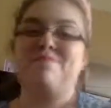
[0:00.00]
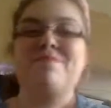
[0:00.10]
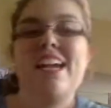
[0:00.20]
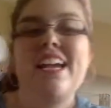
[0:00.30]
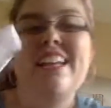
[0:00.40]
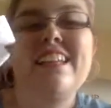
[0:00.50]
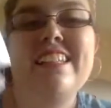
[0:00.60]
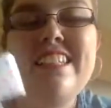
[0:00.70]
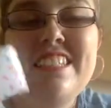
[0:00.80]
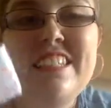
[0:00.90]
Like, this is
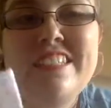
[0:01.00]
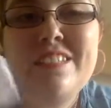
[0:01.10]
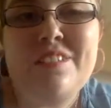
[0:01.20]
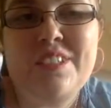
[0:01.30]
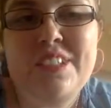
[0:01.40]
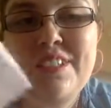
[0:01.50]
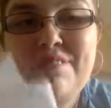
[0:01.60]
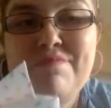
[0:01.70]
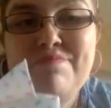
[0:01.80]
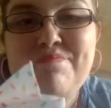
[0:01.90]
so cute.
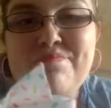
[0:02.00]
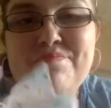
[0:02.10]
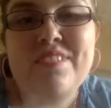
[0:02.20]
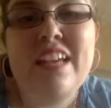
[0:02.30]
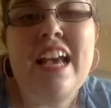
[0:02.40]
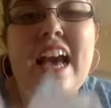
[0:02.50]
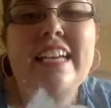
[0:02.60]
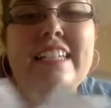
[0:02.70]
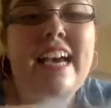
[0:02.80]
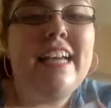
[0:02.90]

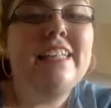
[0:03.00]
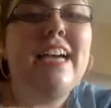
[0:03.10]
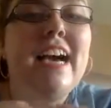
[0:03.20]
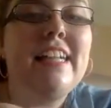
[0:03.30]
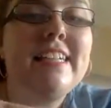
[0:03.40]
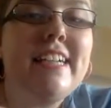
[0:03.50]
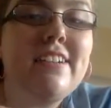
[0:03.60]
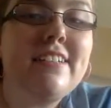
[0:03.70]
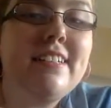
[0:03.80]
Again, alligator clip.